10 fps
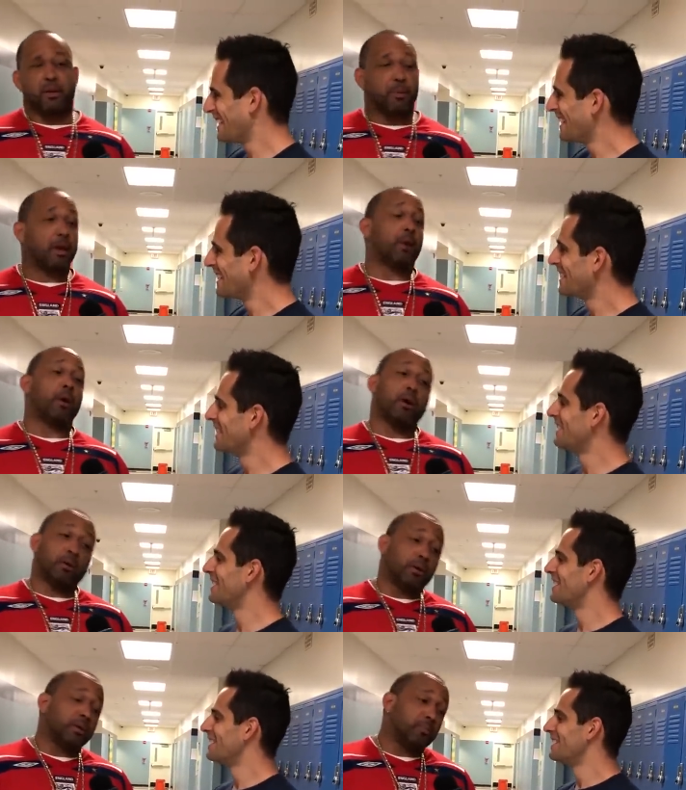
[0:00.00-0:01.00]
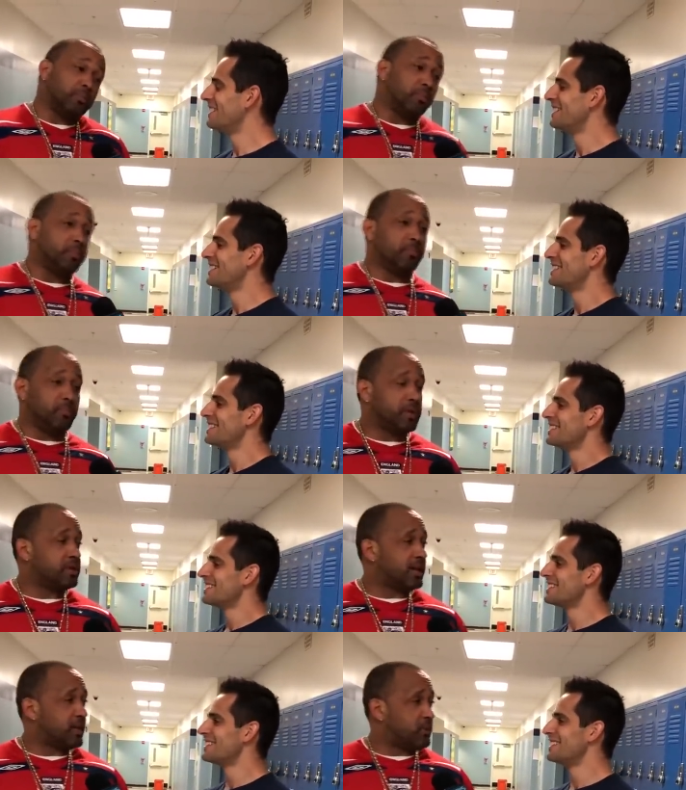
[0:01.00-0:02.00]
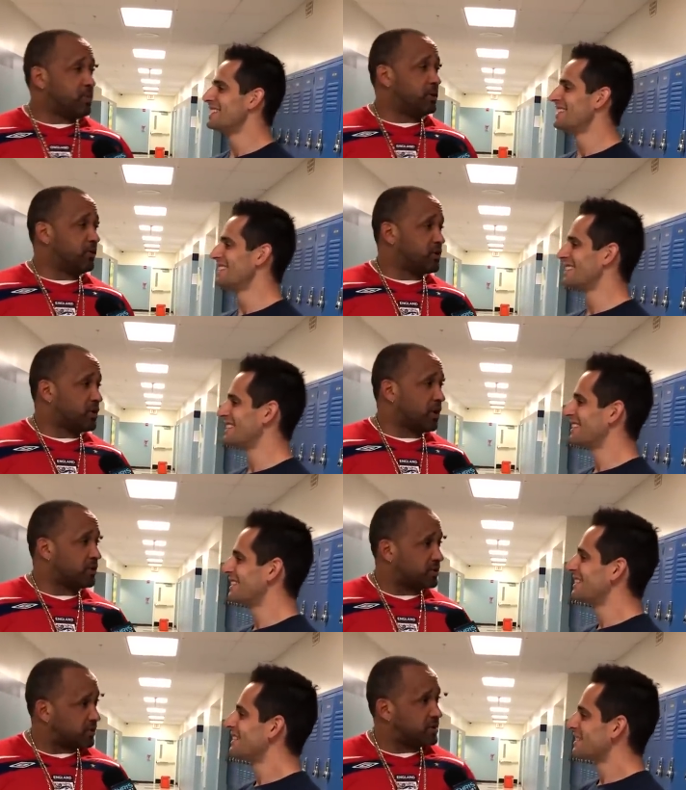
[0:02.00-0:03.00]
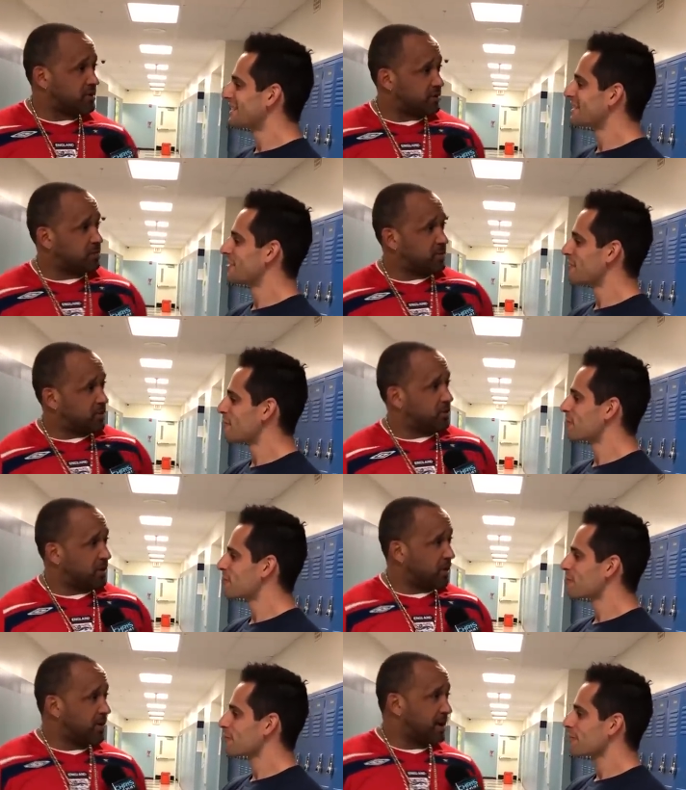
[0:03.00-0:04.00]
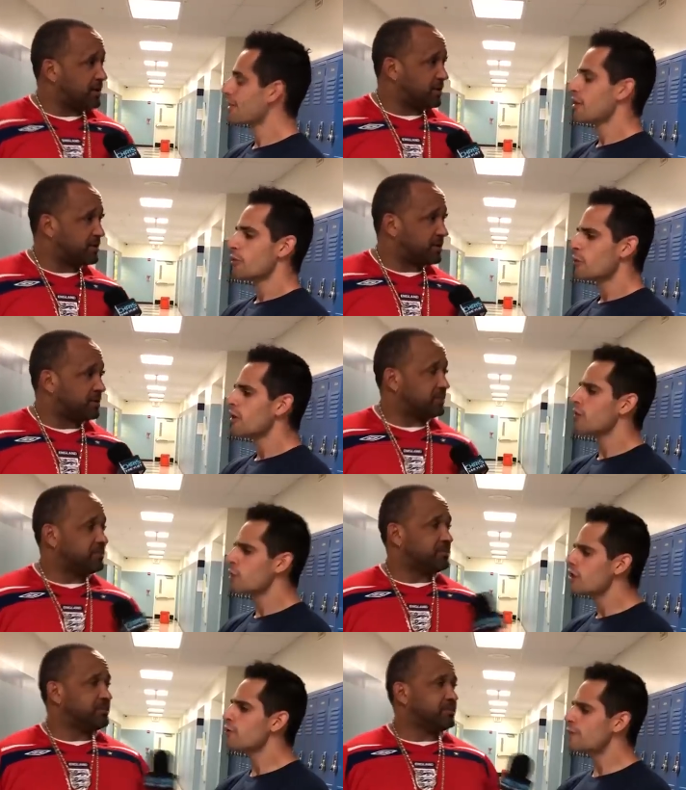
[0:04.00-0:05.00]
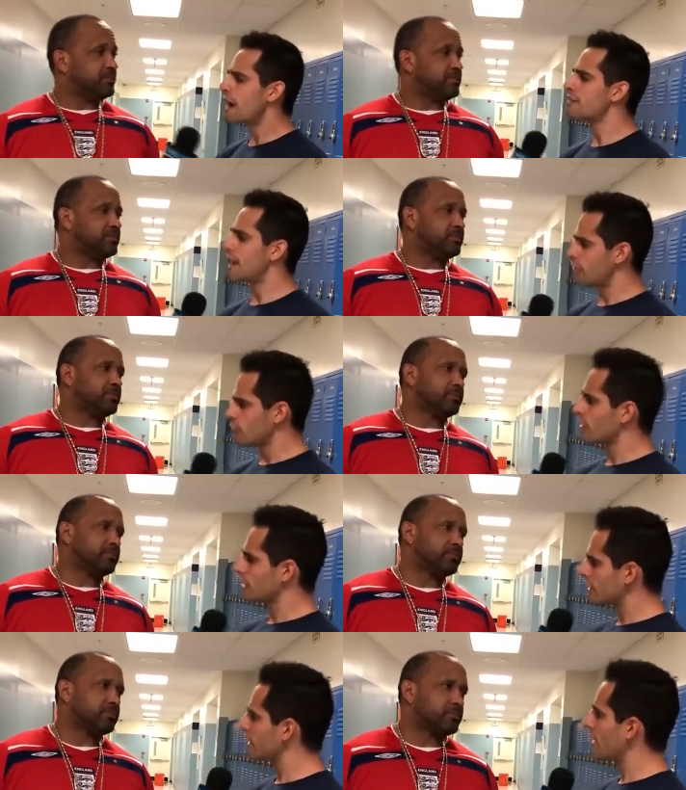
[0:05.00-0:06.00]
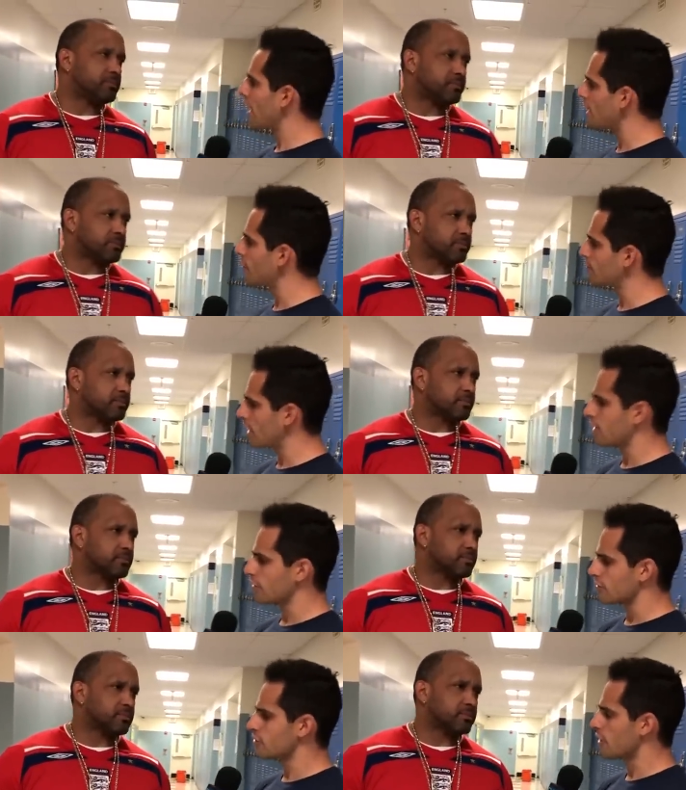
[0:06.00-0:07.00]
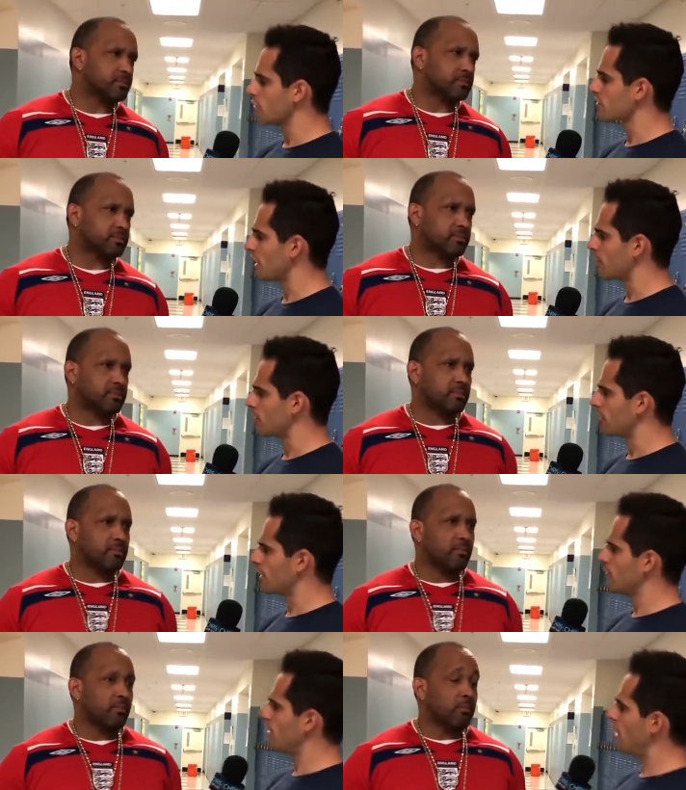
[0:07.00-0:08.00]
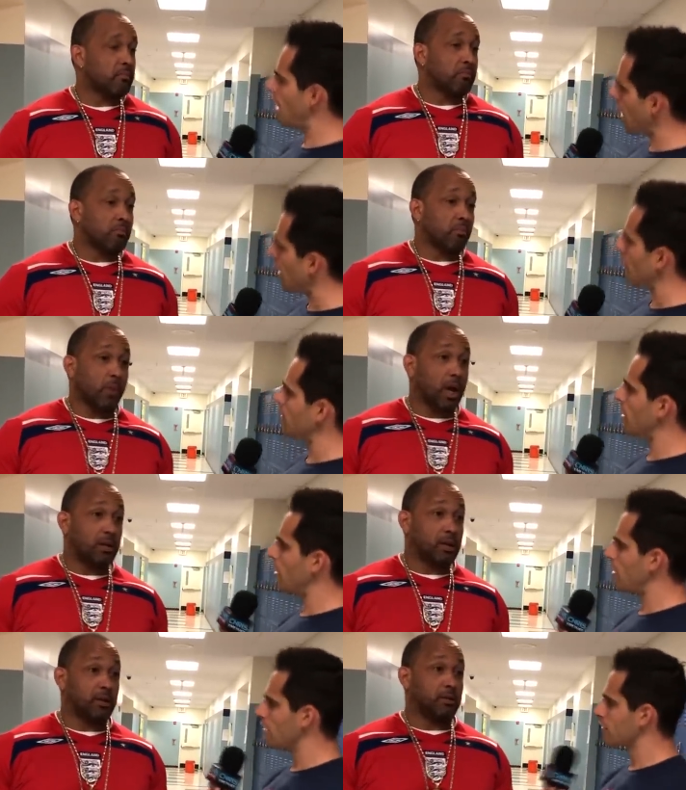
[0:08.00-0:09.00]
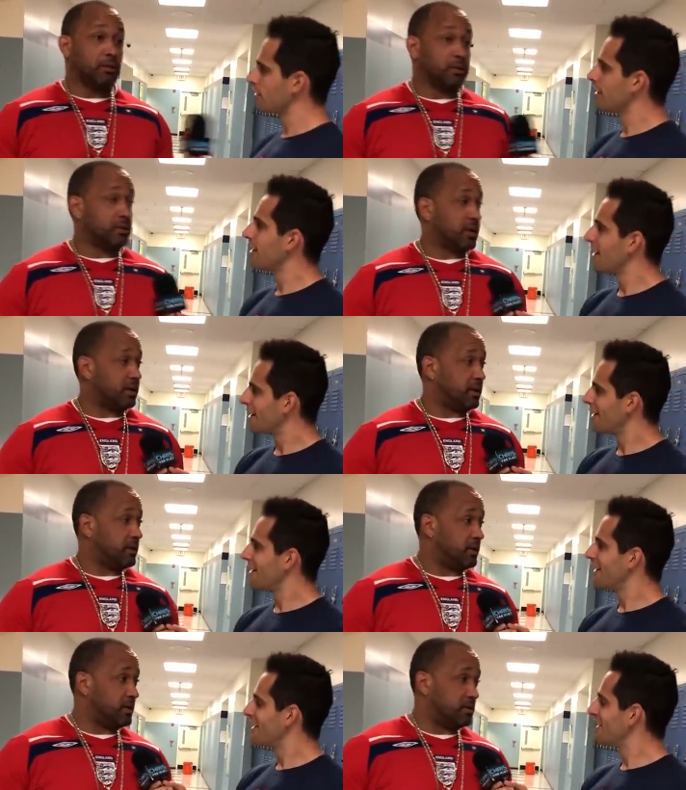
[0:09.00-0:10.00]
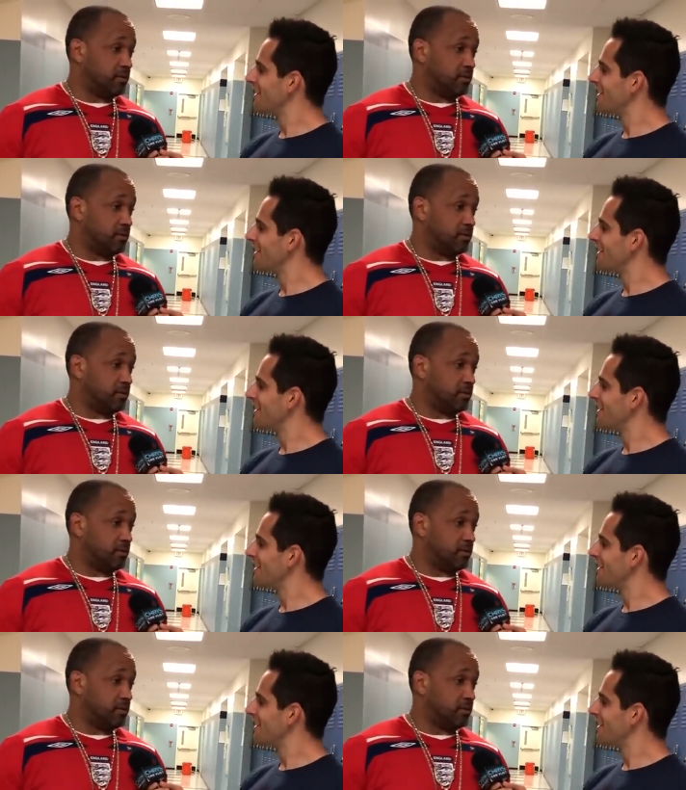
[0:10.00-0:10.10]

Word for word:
Speaker 1: But I don't know. He beats a lot of people on the charts, so he seems to be doing all right. You know, so. When you
Speaker 2: found out you were going to kick out of Taker's choke slam, were you like, oh. I didn't. Oh. I didn't. He.